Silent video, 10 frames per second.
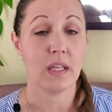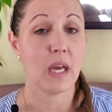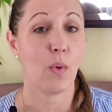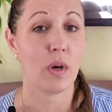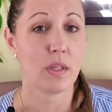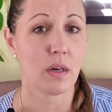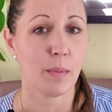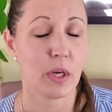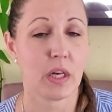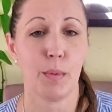Now, I want to talk
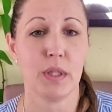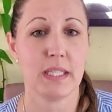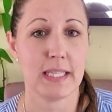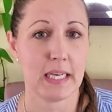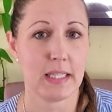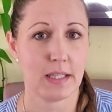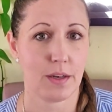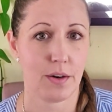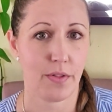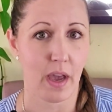about a couple of dates
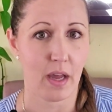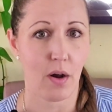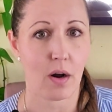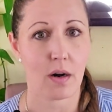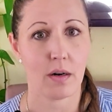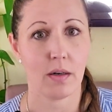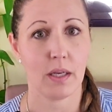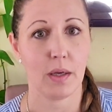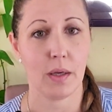here that are